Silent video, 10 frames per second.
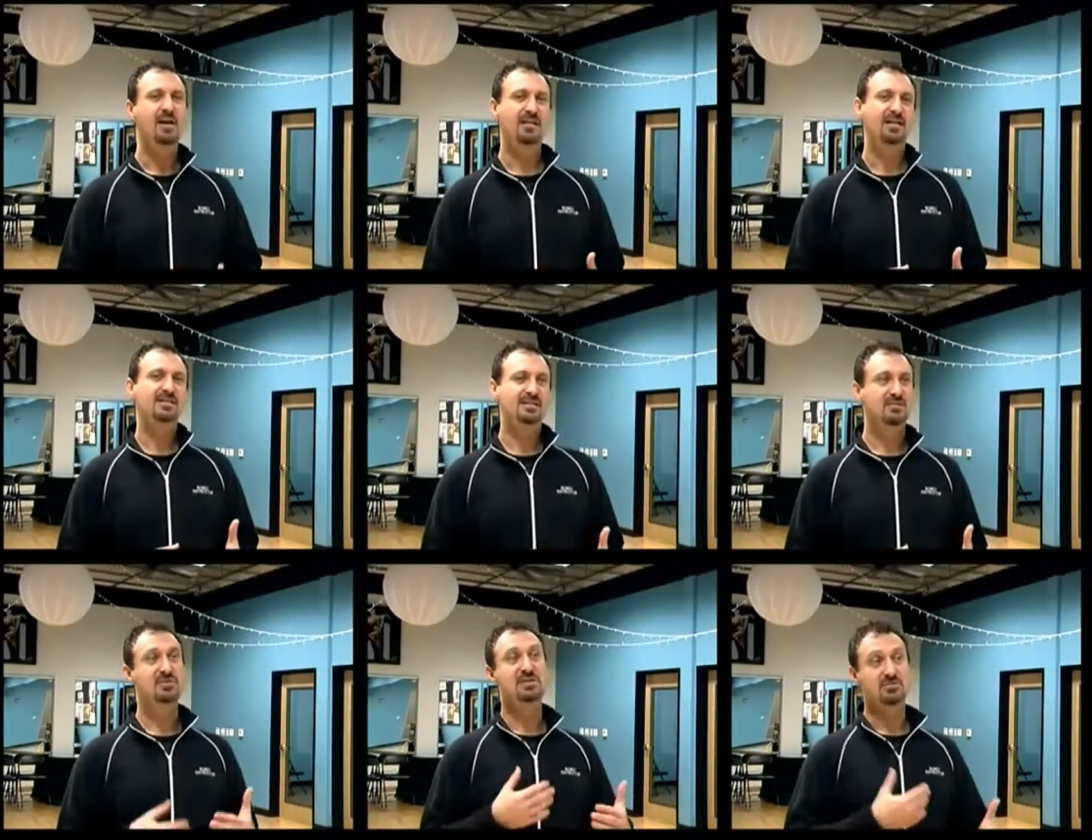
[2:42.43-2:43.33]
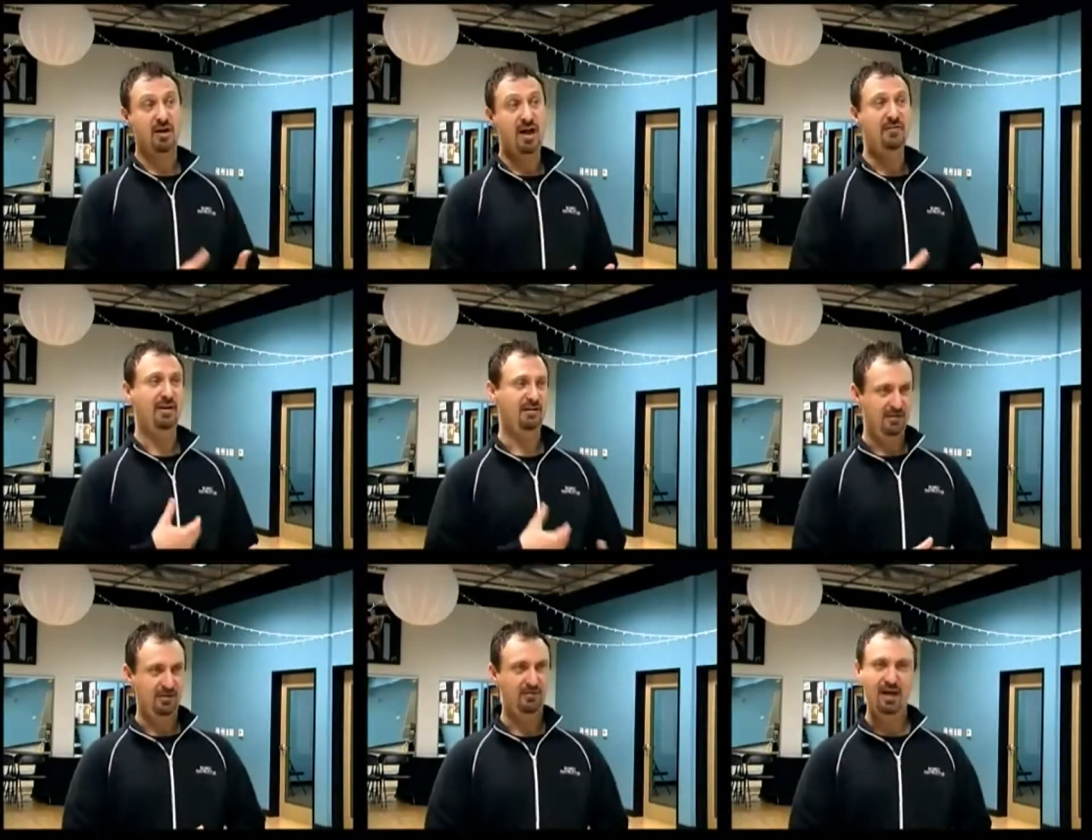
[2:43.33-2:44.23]
and that's essentially driving. You
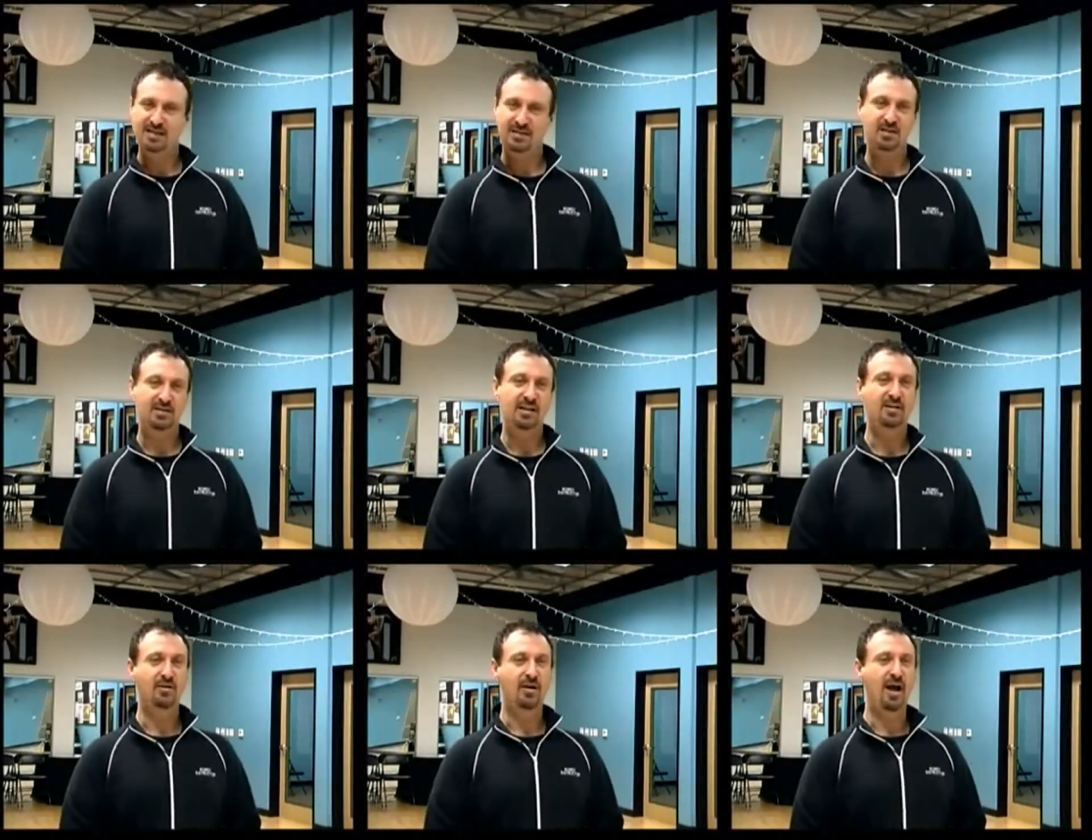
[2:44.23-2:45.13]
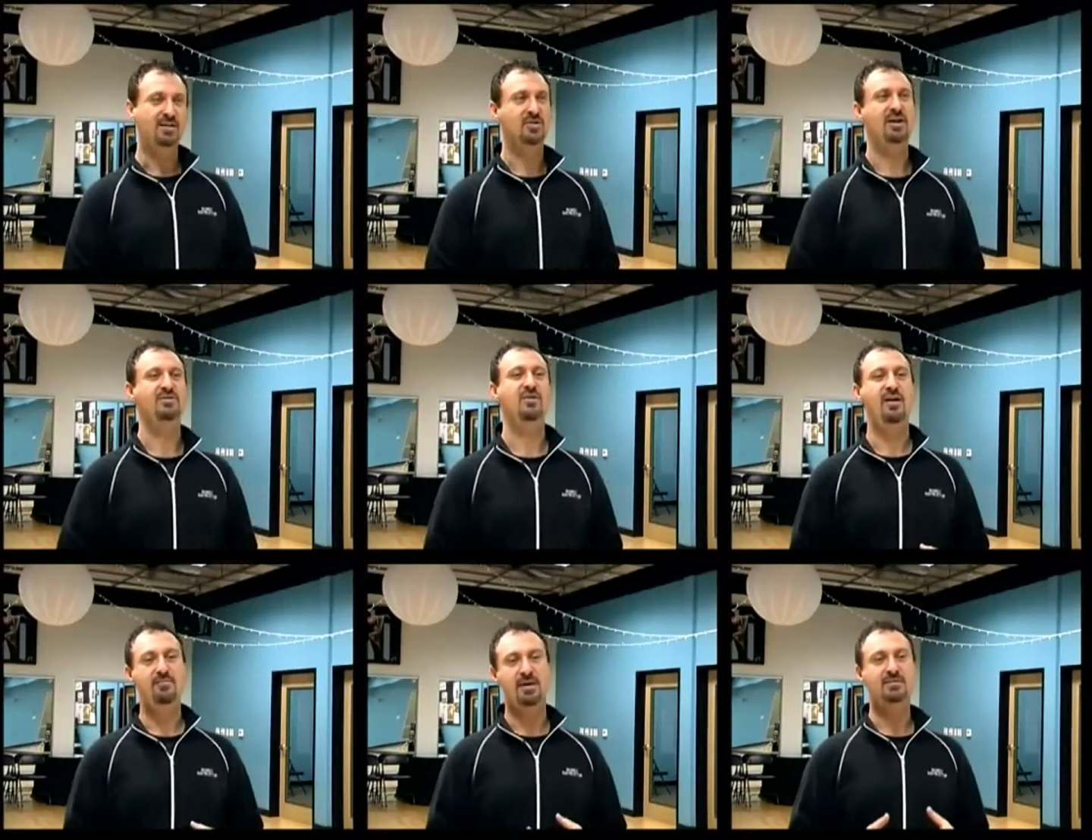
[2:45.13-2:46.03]
know, as a good leader, I try to
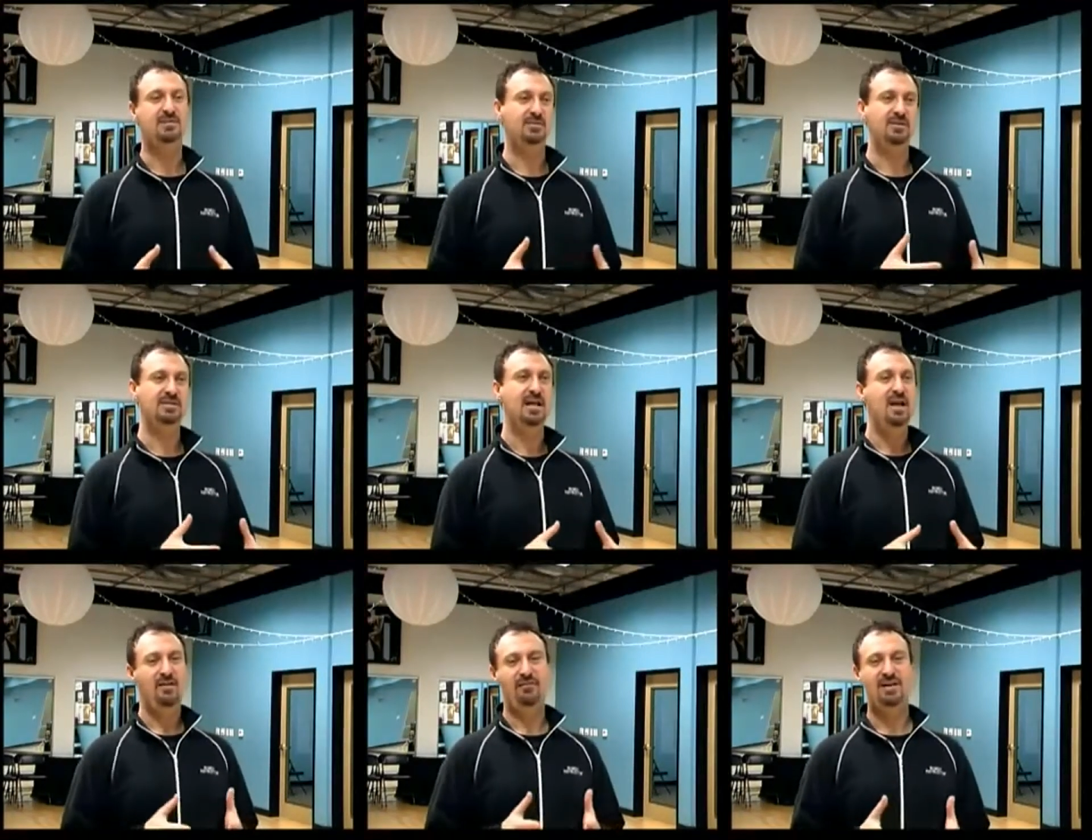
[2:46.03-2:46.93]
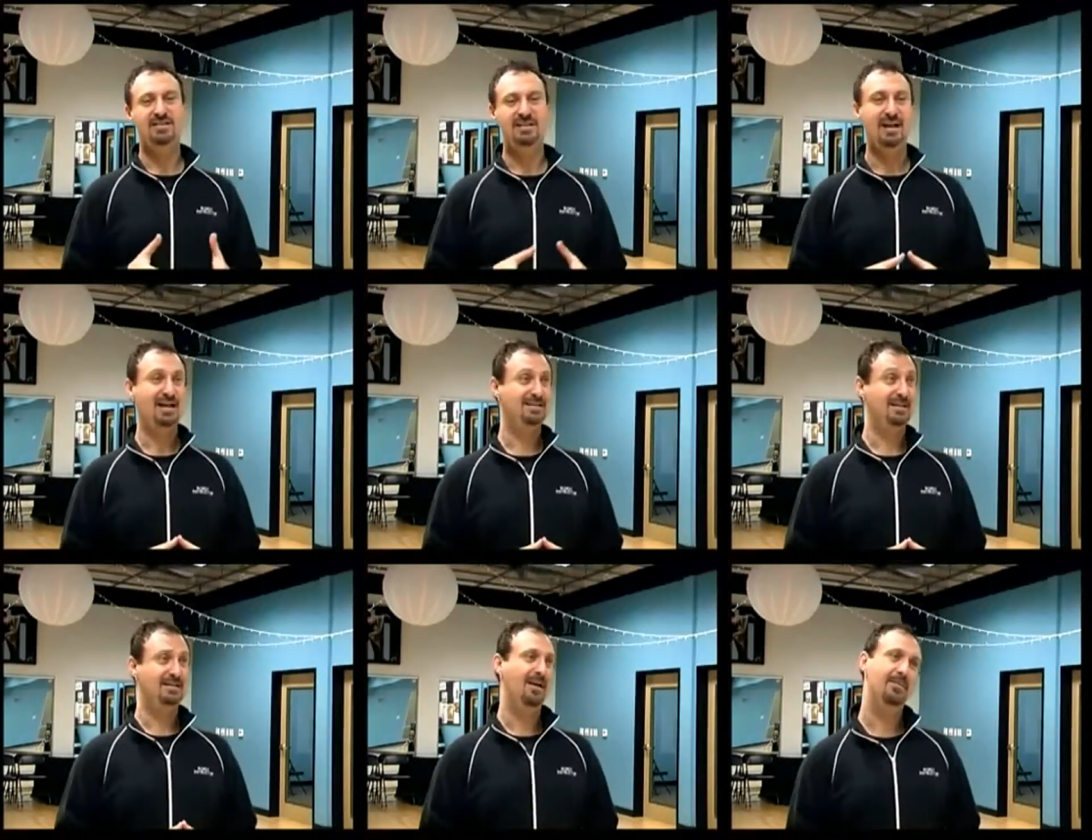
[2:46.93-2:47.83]
drive my students. If I see an
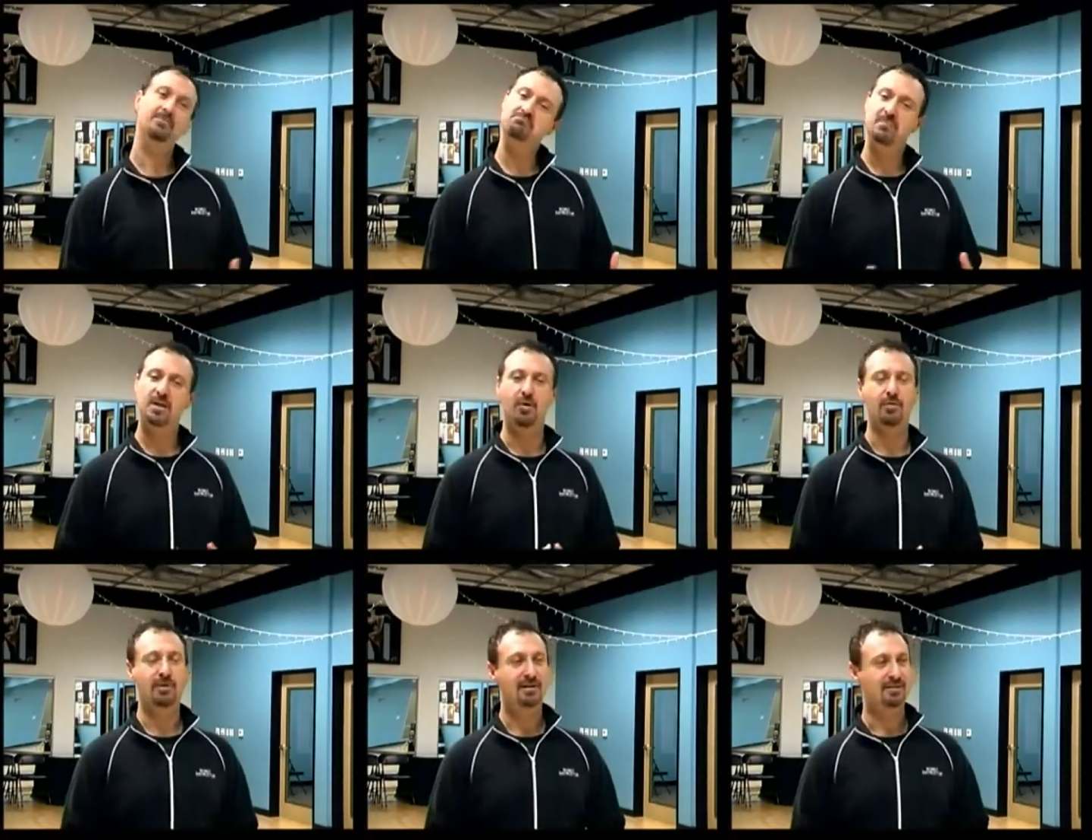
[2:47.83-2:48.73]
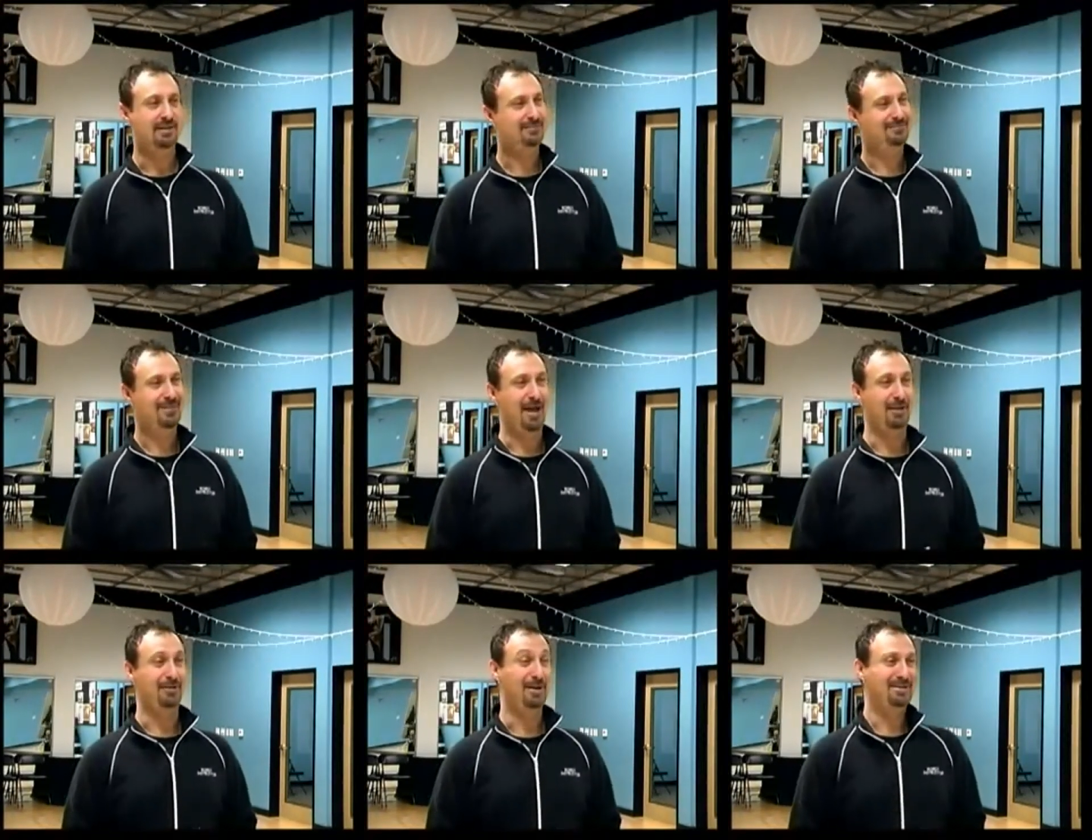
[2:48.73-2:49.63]
accident coming, go around it. I
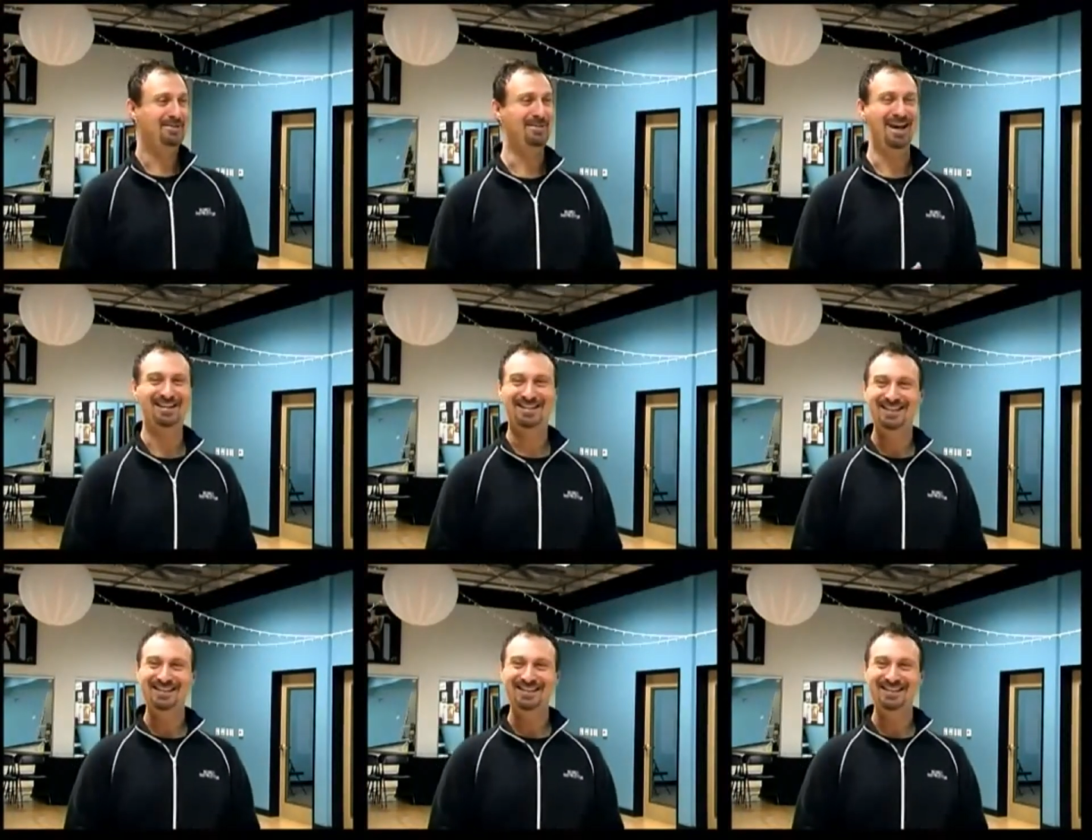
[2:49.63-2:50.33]
learned how to do that.